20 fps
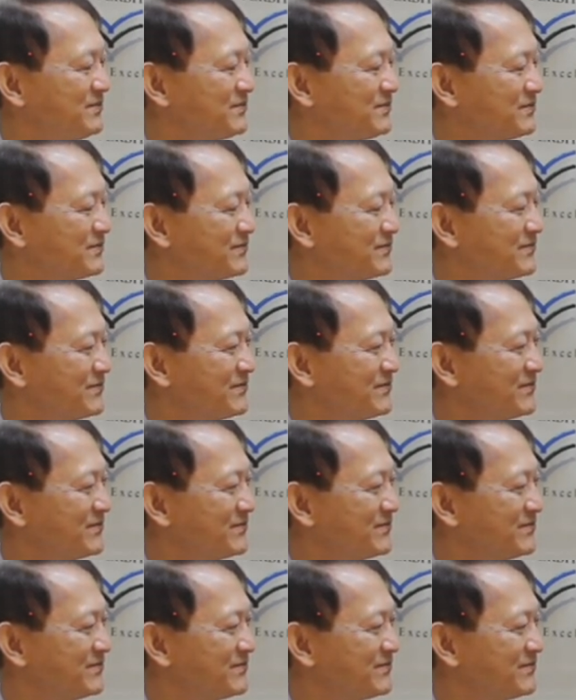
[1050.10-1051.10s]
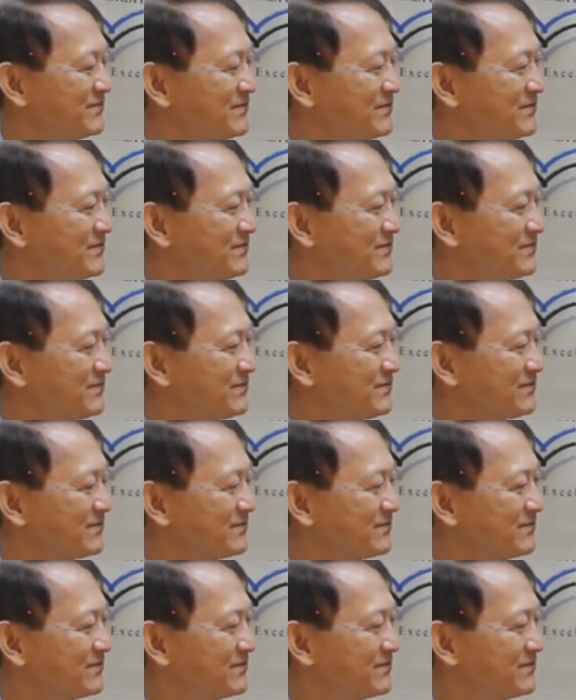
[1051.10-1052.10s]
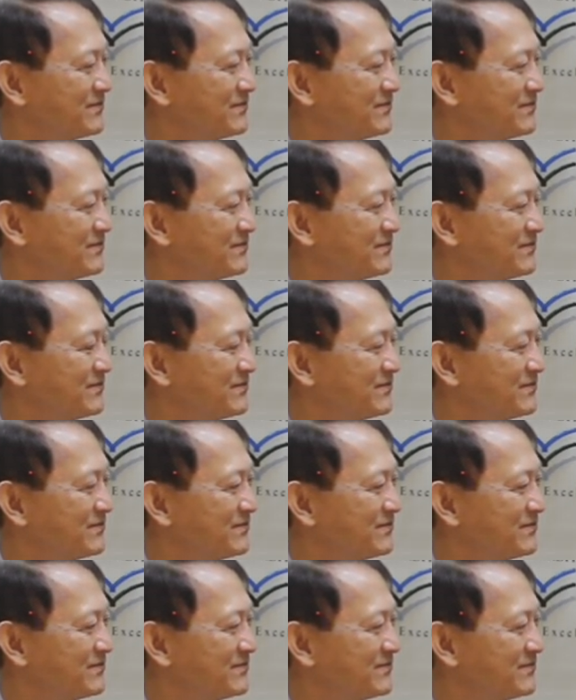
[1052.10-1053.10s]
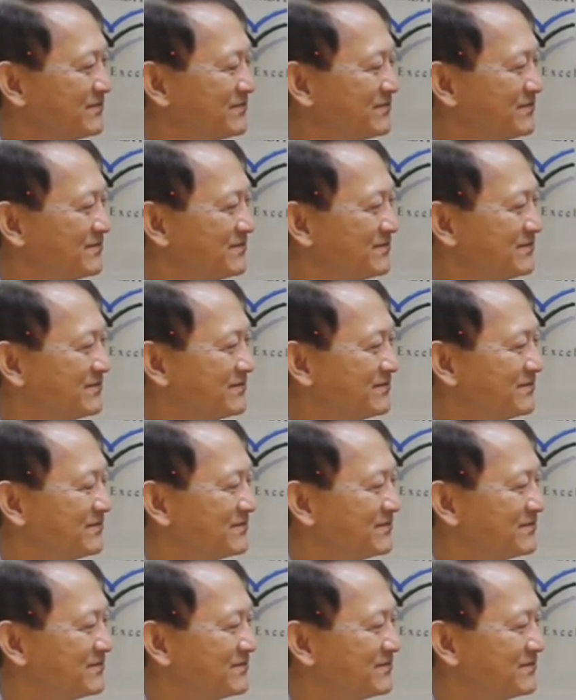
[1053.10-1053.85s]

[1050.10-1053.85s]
This person isn't speaking.